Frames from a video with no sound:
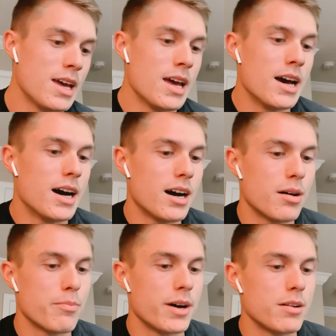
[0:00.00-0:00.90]

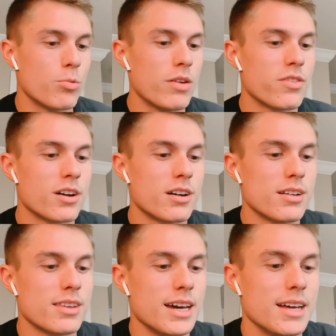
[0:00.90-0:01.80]
But we've
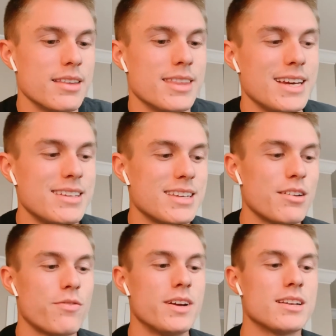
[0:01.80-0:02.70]
learned that these
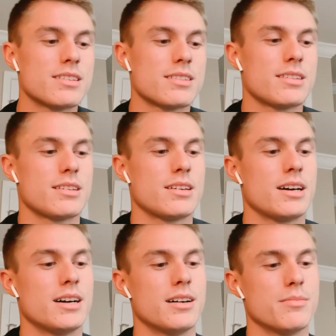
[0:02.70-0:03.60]
infants
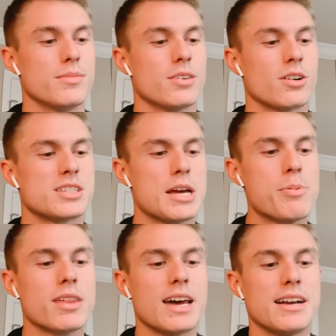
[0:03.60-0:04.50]
are
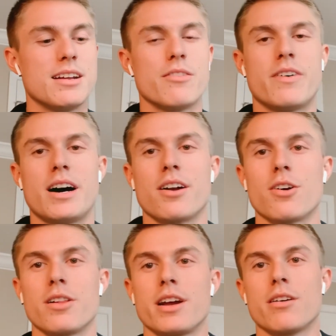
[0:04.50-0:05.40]
typically identified
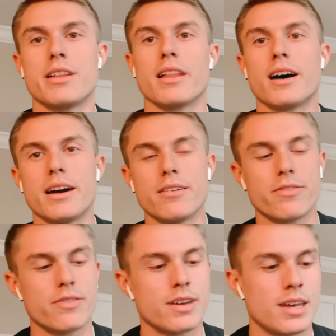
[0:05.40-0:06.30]
earlier in life,
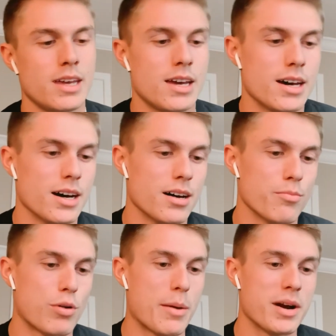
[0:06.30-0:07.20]

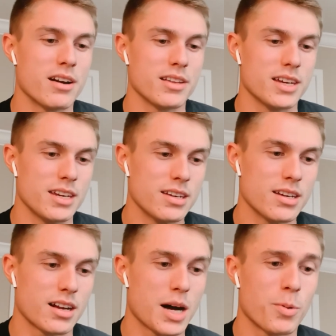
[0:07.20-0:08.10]
primarily
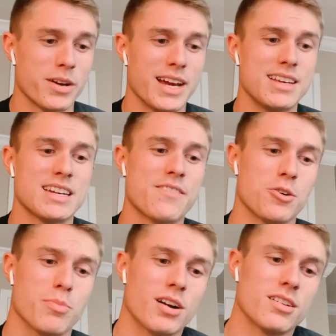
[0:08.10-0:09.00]
a couple of days
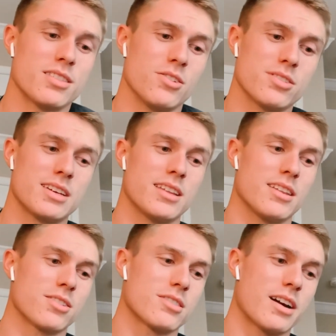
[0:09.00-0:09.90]
after birth. You'll see that
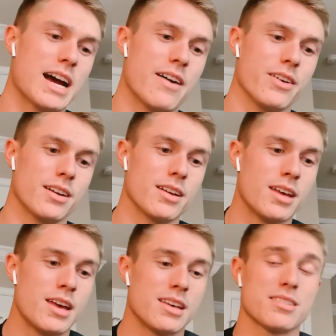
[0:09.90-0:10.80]
they'll start having
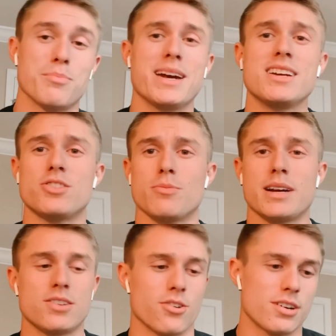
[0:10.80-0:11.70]
some
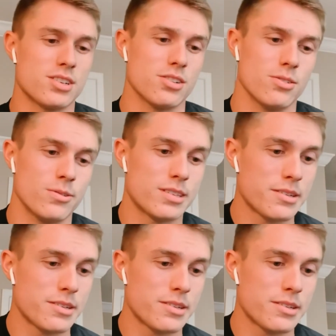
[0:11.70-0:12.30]
major issues.